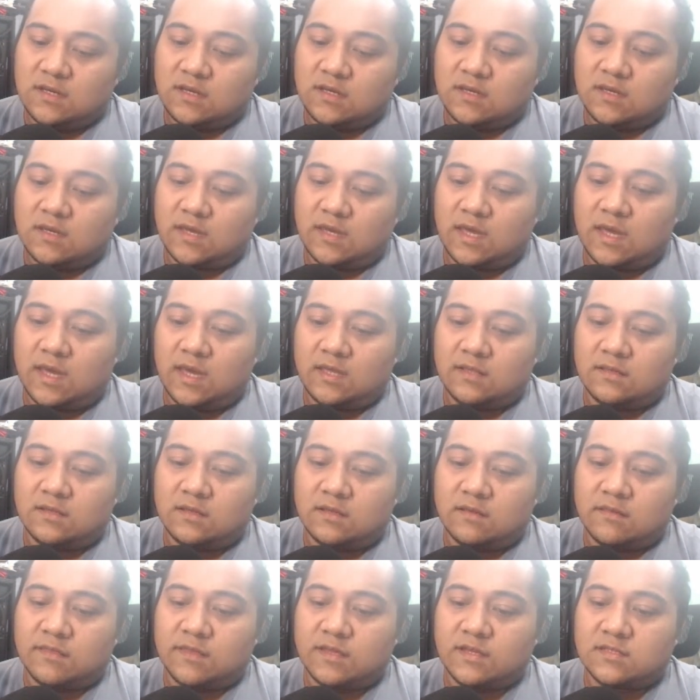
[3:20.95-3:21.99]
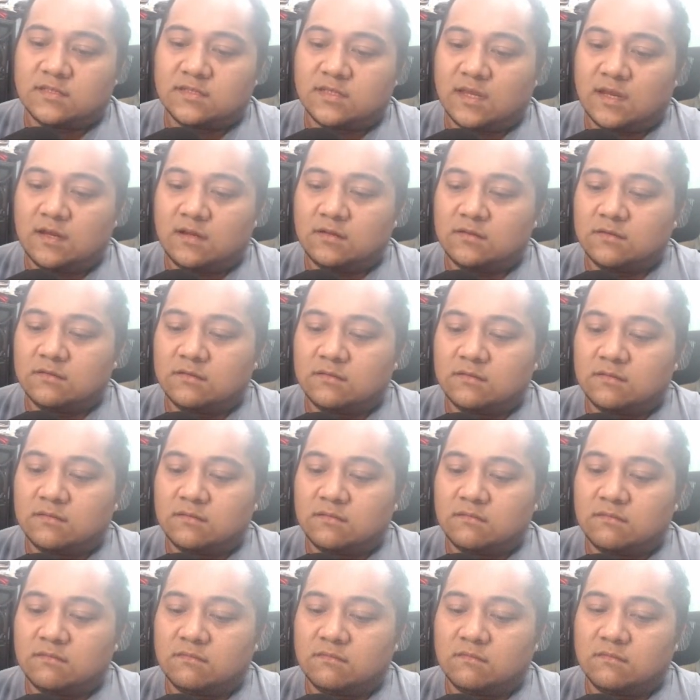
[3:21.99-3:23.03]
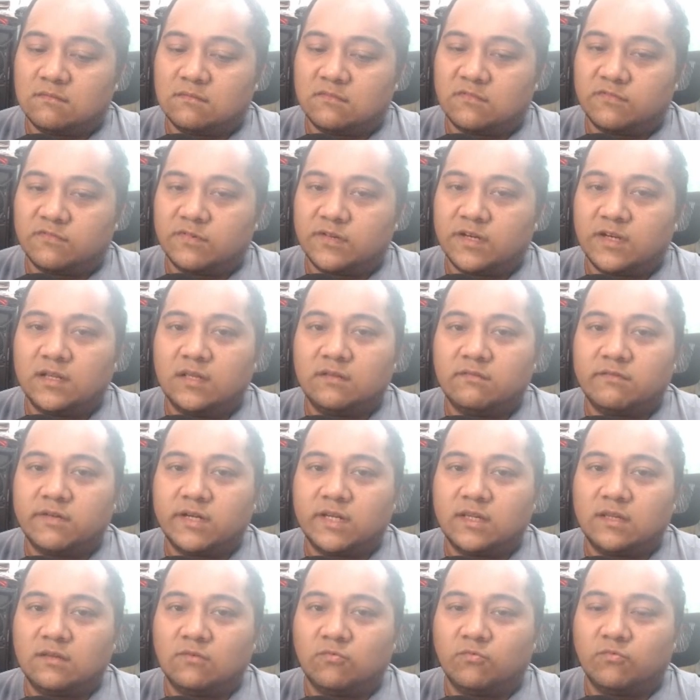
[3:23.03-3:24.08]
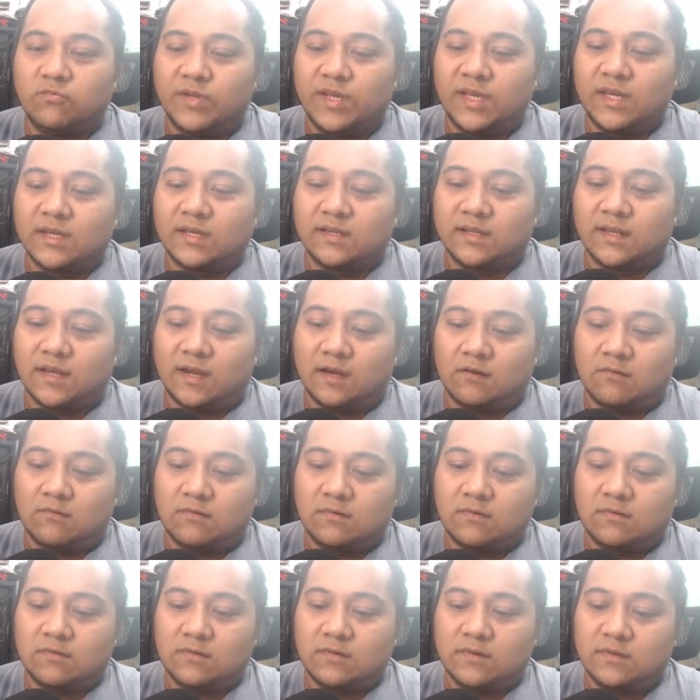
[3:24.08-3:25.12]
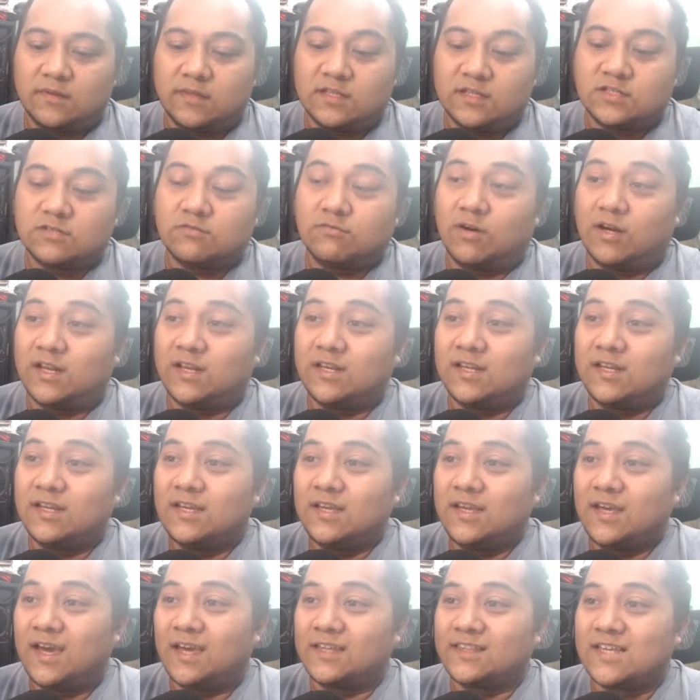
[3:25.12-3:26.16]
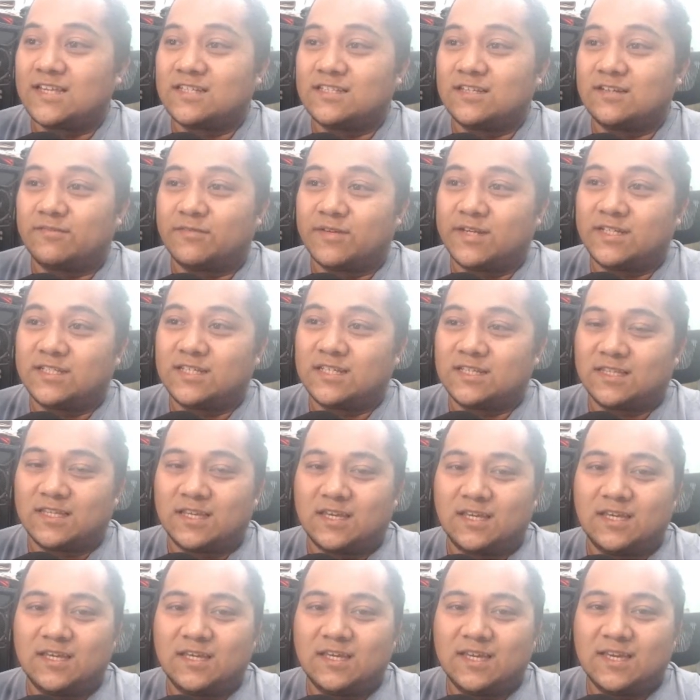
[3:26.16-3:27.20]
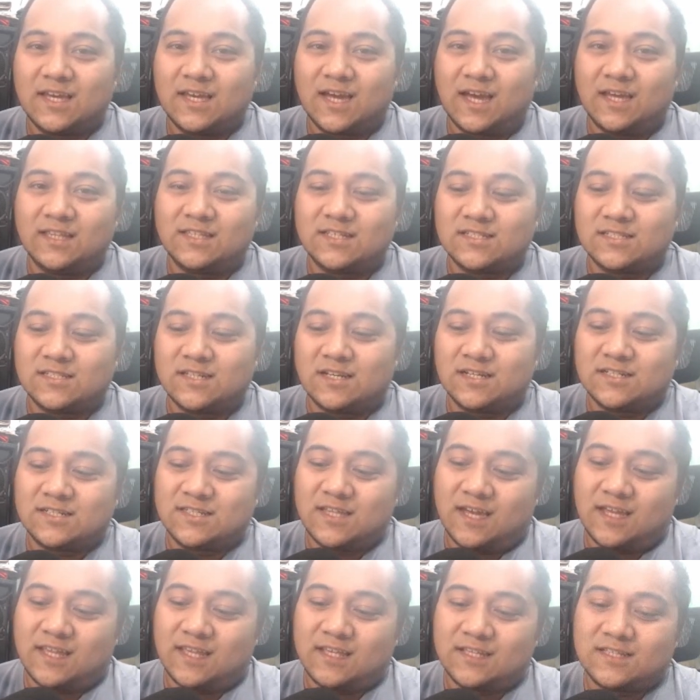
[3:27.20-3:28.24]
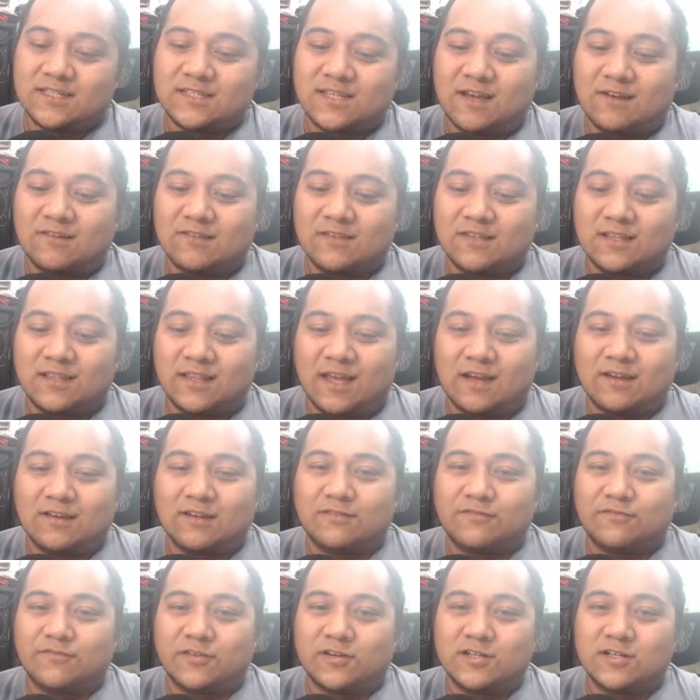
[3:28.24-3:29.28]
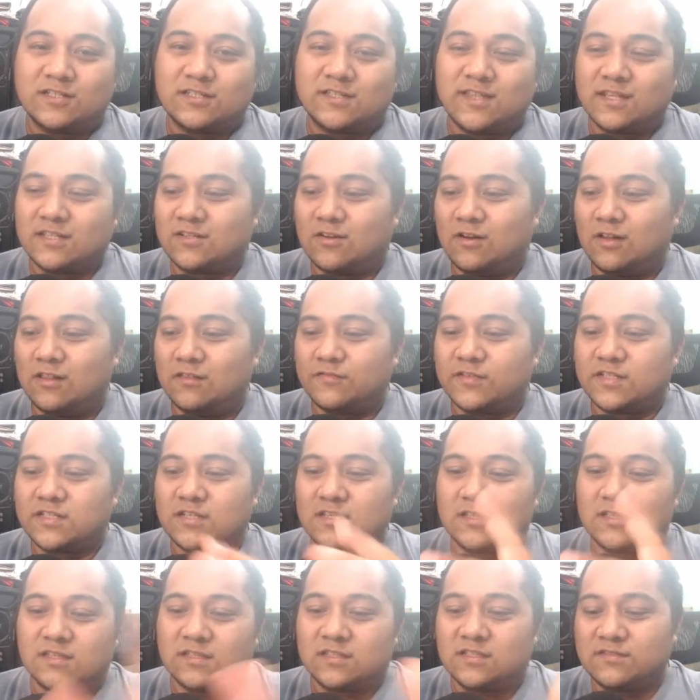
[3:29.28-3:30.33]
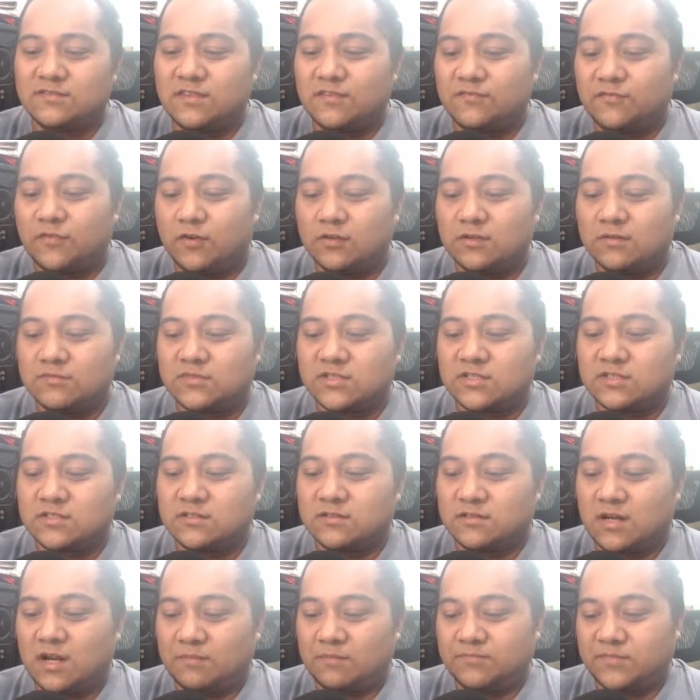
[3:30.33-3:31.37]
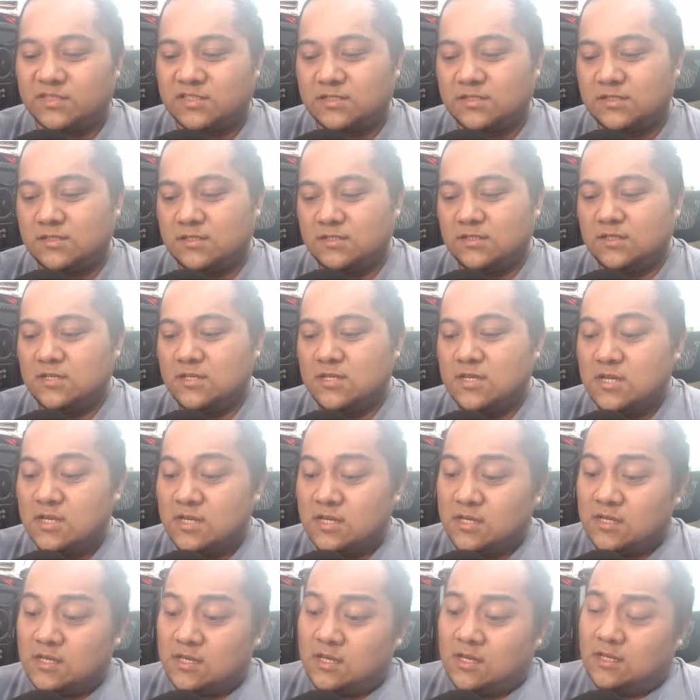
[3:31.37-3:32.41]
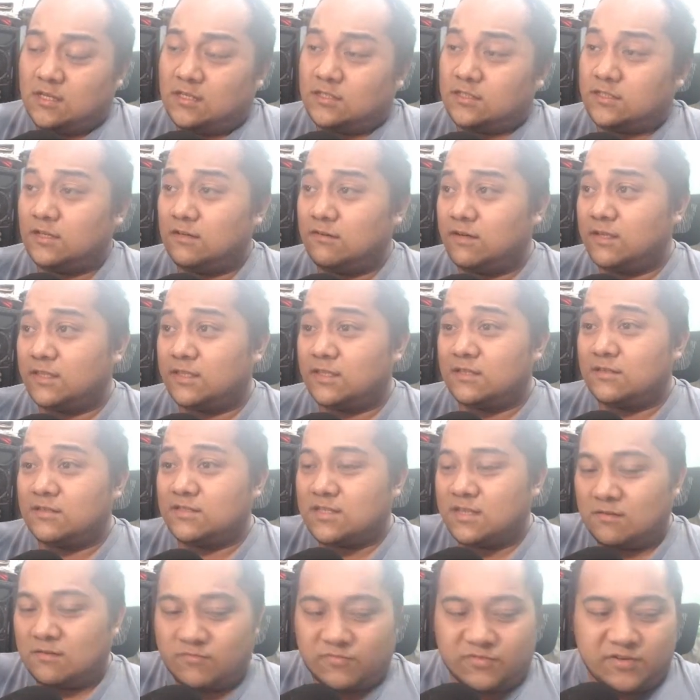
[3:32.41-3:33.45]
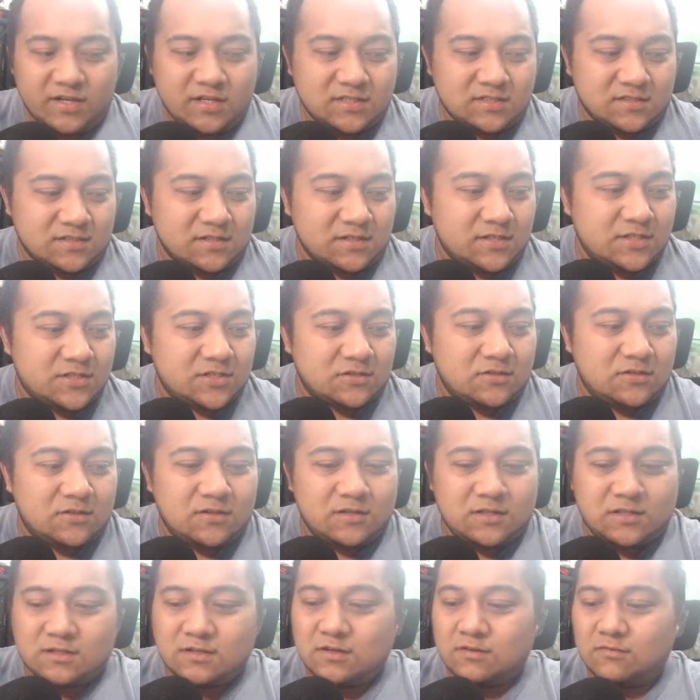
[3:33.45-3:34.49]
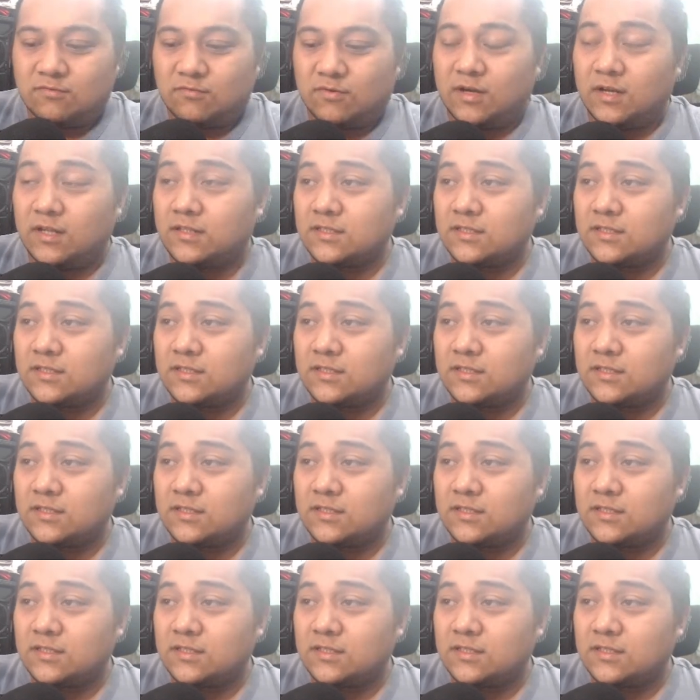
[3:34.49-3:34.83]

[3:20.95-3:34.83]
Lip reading: and they sound really weak now. This one I tested recently, kind of sucks that it sounded loud at first, then all of a sudden the volume just dropped. So I did some research on what